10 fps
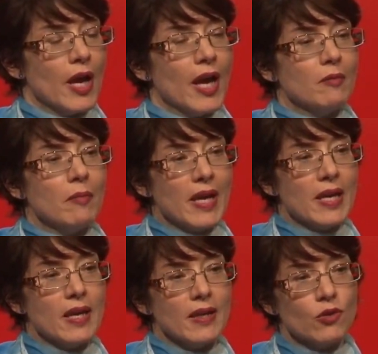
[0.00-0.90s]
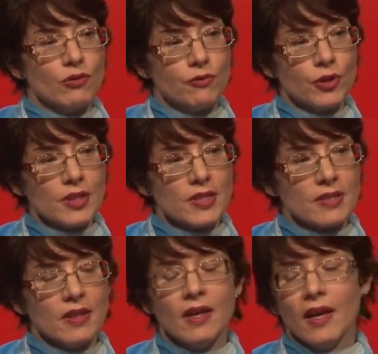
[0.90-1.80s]
and making a difference.
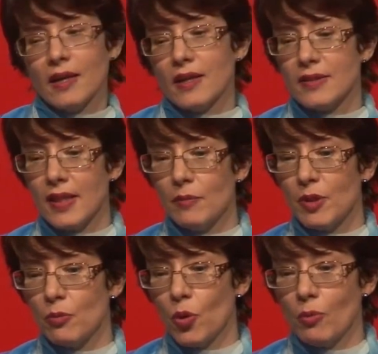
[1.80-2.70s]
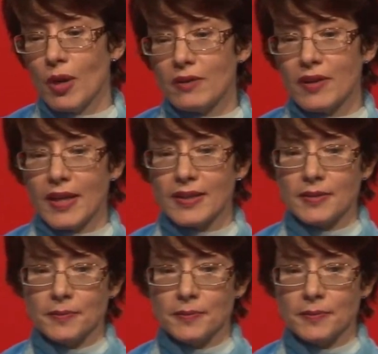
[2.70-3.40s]
And I'll tell a bit more about that.